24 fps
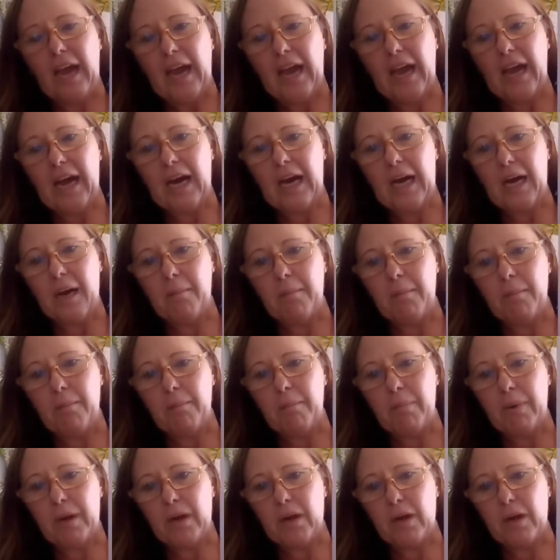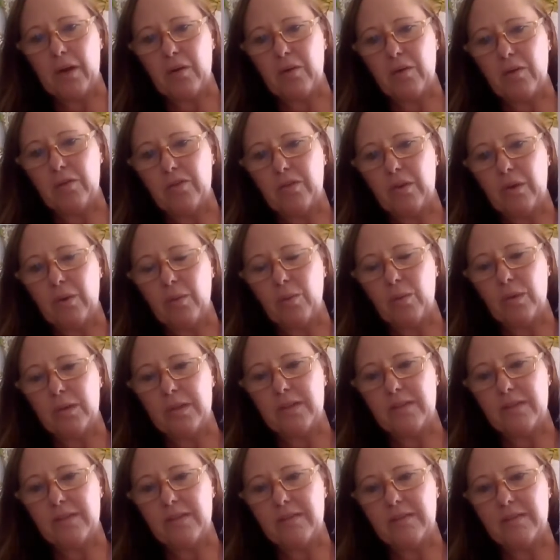But I also
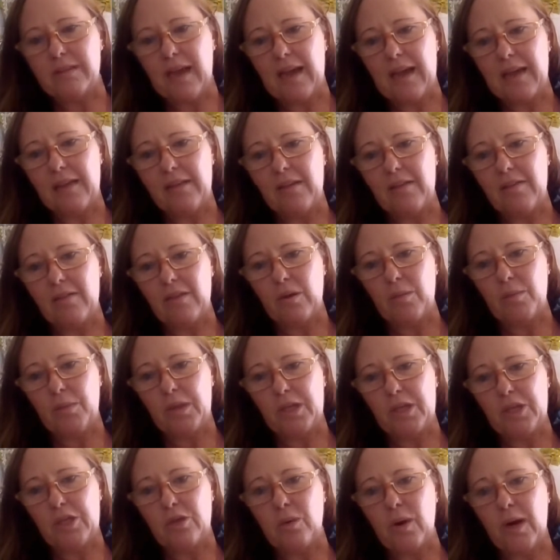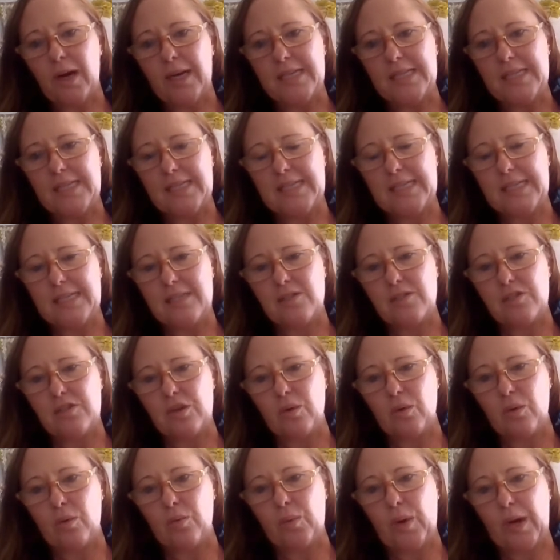want to say that there'll be new ideas,
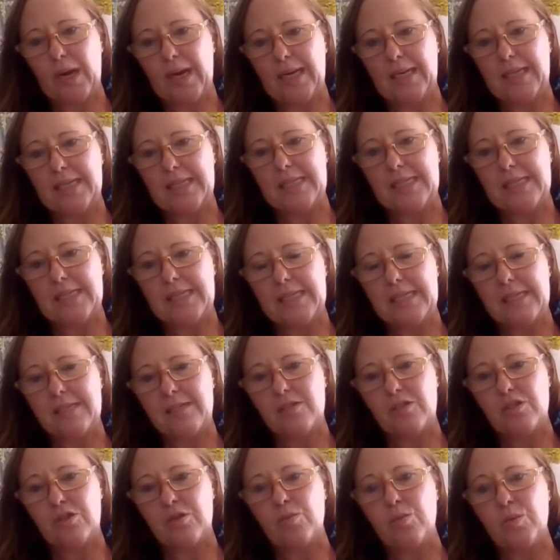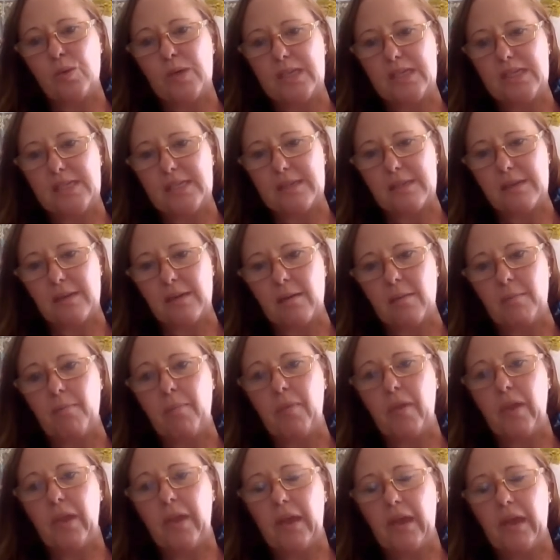new awarenesses, new wisdom.